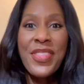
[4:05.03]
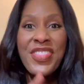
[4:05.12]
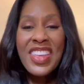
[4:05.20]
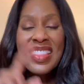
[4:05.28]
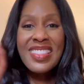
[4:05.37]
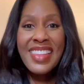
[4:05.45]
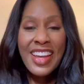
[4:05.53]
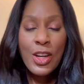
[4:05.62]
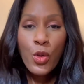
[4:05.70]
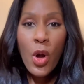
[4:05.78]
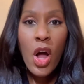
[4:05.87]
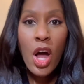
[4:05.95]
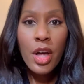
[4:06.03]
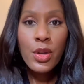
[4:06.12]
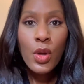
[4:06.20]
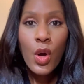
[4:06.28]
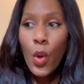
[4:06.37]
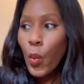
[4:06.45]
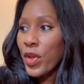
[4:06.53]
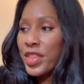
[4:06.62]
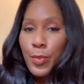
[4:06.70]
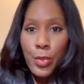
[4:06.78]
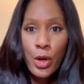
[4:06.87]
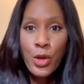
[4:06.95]
then later on, when
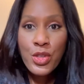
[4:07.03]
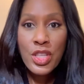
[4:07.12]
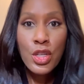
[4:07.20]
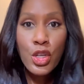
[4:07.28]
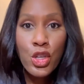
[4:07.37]
the person